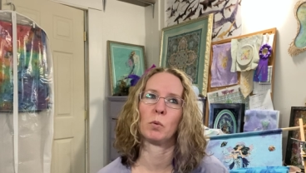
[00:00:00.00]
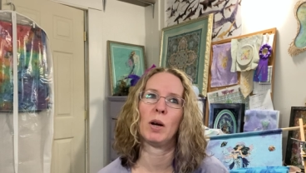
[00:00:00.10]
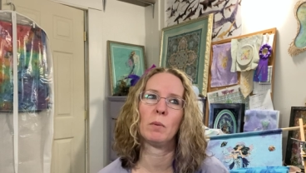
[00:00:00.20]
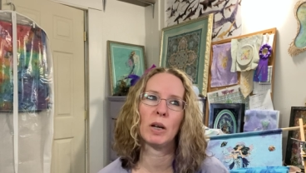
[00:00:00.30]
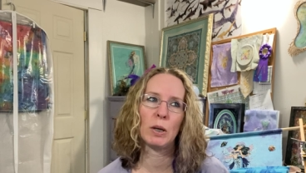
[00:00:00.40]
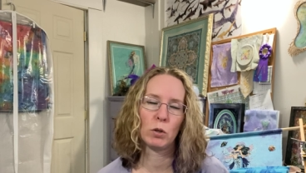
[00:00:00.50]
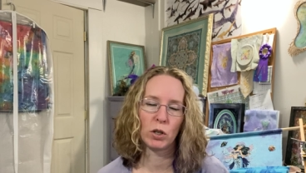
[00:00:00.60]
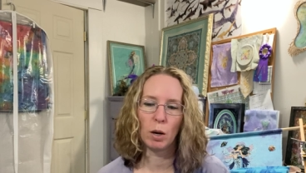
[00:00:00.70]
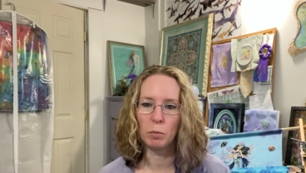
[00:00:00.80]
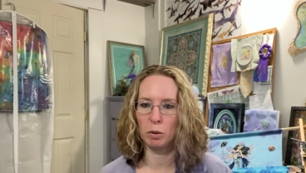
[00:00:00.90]
right when I was
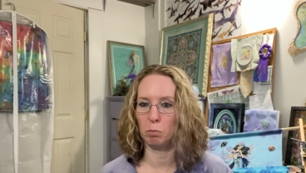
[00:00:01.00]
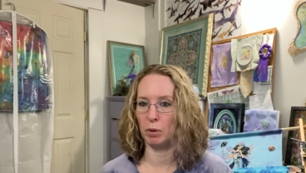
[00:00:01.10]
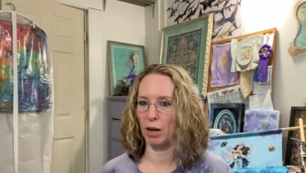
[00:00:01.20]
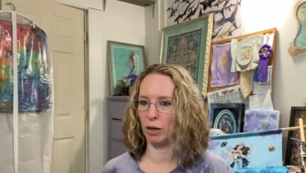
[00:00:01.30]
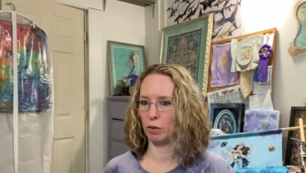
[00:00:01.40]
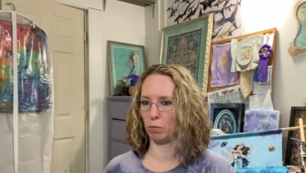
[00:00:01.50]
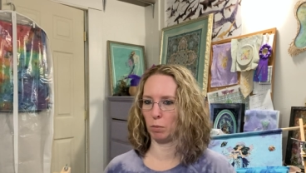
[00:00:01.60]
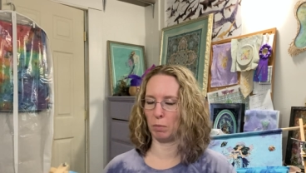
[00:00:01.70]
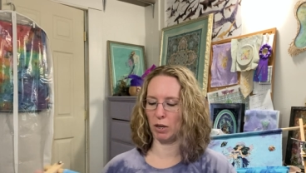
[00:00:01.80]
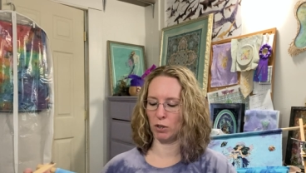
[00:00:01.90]
coming back
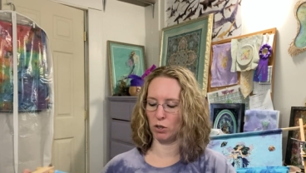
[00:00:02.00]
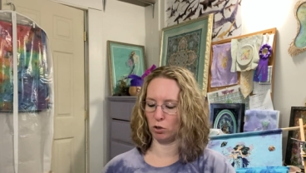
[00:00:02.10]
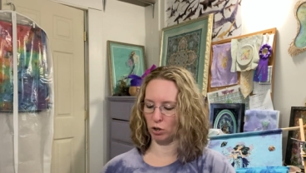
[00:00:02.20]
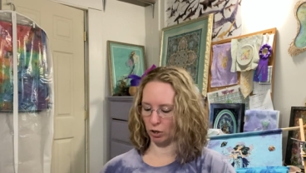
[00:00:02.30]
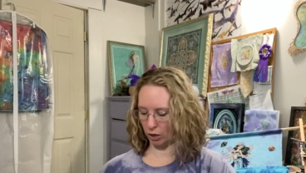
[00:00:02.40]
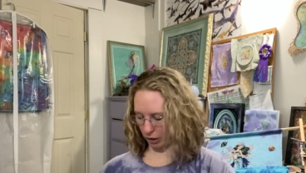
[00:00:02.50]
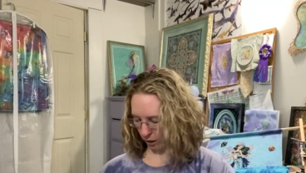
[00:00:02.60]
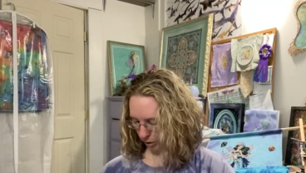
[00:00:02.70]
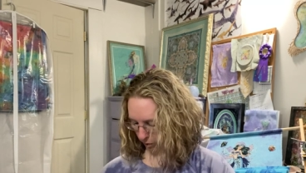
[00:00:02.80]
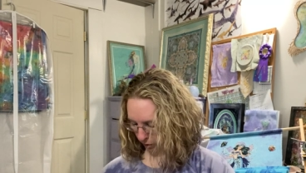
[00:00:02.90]
from my stitching
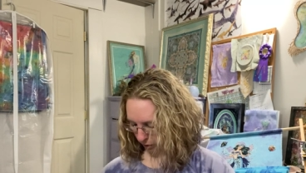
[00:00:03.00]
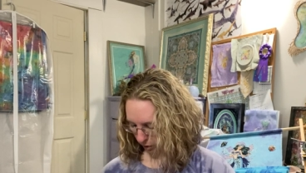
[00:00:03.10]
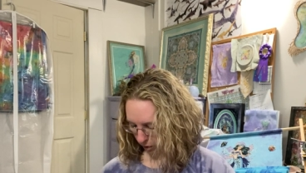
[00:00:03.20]
hiatus.